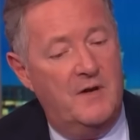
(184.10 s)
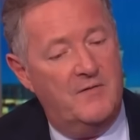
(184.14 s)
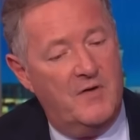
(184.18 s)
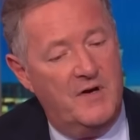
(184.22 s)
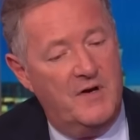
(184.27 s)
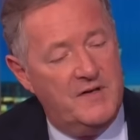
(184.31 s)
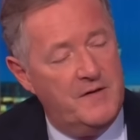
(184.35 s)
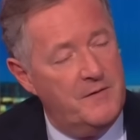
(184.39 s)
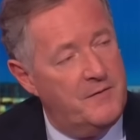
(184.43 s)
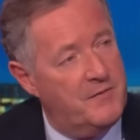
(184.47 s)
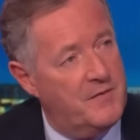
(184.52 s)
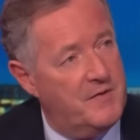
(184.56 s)
in a
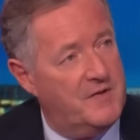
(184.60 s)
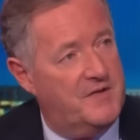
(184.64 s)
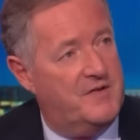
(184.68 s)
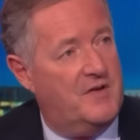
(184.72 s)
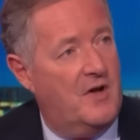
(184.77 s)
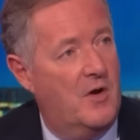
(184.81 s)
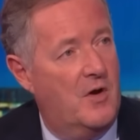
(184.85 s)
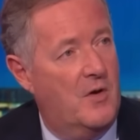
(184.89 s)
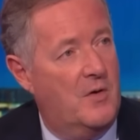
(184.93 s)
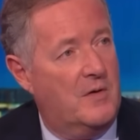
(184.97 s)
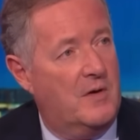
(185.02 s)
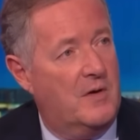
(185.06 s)
very different
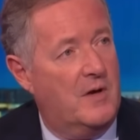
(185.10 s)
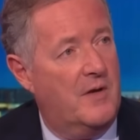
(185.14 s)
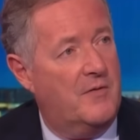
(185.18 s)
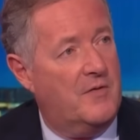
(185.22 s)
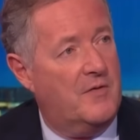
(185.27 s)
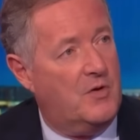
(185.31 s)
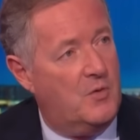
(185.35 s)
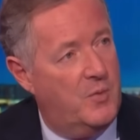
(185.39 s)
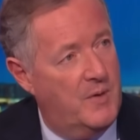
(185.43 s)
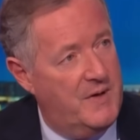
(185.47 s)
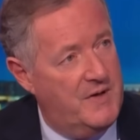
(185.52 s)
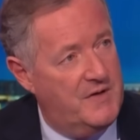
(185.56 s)
tone at
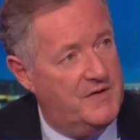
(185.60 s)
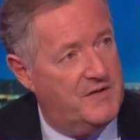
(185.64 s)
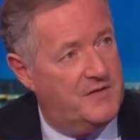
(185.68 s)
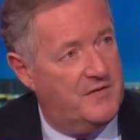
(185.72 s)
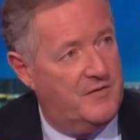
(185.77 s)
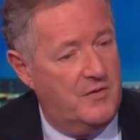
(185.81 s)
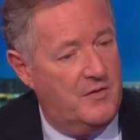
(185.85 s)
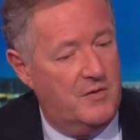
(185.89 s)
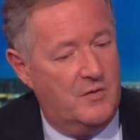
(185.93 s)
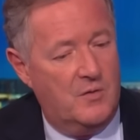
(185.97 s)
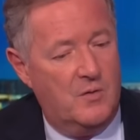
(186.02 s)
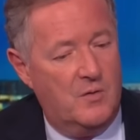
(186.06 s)
the Queen's
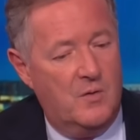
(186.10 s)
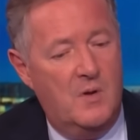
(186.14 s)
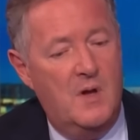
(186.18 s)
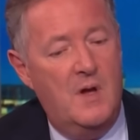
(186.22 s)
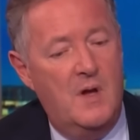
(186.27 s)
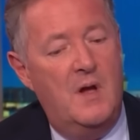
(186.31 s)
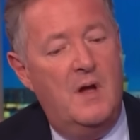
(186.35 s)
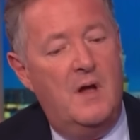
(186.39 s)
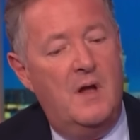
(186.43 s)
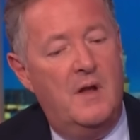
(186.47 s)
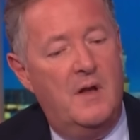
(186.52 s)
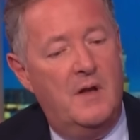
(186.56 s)
funeral,
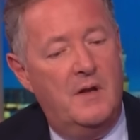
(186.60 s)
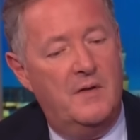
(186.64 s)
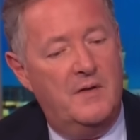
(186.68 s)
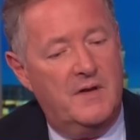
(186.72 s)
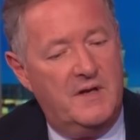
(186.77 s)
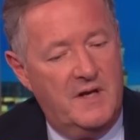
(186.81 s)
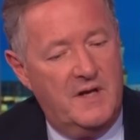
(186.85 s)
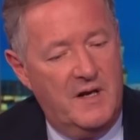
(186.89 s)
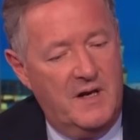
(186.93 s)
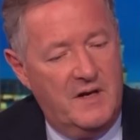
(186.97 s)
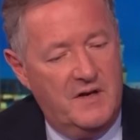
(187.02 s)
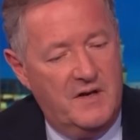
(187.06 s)
the
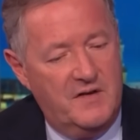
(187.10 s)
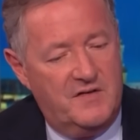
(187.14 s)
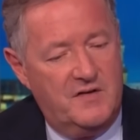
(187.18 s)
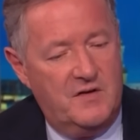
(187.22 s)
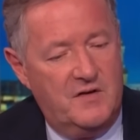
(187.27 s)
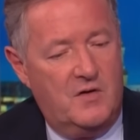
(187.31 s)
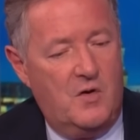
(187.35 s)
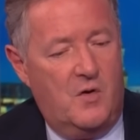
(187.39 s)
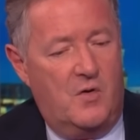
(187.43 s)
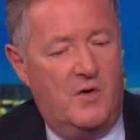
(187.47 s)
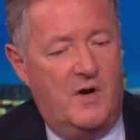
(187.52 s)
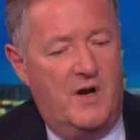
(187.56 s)
King's
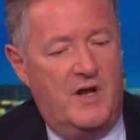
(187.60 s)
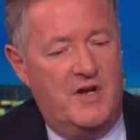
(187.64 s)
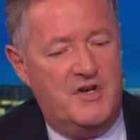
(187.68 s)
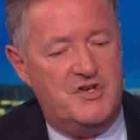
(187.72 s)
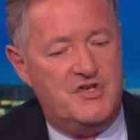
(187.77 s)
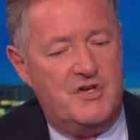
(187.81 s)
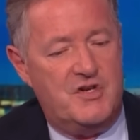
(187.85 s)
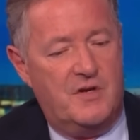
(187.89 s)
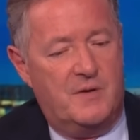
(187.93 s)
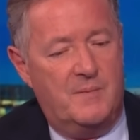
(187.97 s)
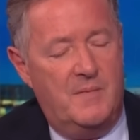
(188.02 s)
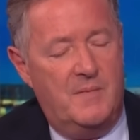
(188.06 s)

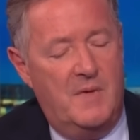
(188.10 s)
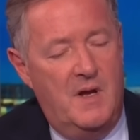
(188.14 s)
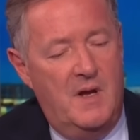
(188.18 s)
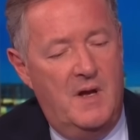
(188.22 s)
coronation,